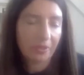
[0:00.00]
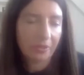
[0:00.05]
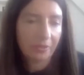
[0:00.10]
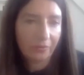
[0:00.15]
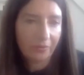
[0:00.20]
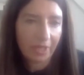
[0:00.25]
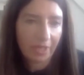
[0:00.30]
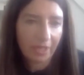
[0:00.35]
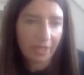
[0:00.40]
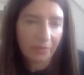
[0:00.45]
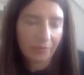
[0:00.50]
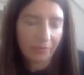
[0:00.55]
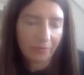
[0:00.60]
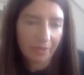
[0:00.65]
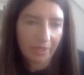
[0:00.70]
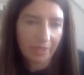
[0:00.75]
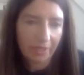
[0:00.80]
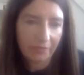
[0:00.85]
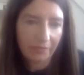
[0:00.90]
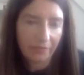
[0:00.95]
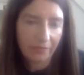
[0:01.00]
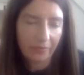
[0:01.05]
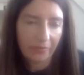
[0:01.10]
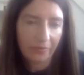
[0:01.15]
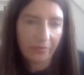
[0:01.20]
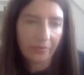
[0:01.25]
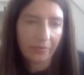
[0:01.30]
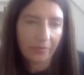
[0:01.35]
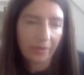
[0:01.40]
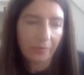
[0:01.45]
are looking really
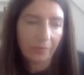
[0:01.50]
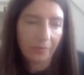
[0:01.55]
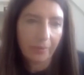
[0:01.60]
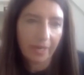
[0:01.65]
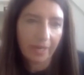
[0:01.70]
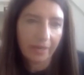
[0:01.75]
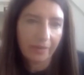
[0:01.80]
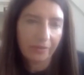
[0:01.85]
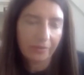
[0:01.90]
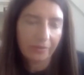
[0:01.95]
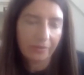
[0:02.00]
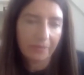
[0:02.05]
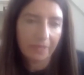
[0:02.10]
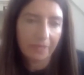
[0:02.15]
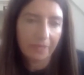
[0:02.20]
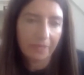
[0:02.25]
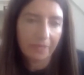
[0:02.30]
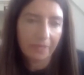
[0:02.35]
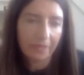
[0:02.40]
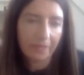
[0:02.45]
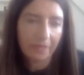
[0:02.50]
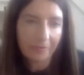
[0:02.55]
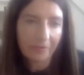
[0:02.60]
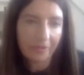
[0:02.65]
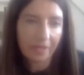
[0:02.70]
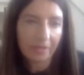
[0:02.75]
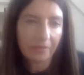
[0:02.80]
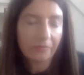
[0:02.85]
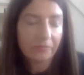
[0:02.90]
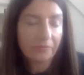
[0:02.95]
for a way to be
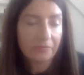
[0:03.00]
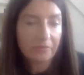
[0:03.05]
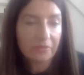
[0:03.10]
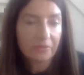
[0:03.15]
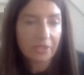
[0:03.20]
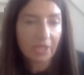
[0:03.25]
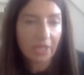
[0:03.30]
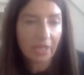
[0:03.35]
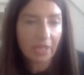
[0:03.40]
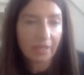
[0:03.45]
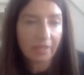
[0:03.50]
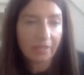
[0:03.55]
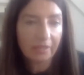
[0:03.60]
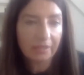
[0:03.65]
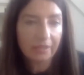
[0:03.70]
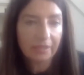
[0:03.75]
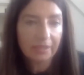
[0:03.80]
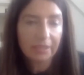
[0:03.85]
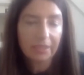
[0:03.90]
collaborative together.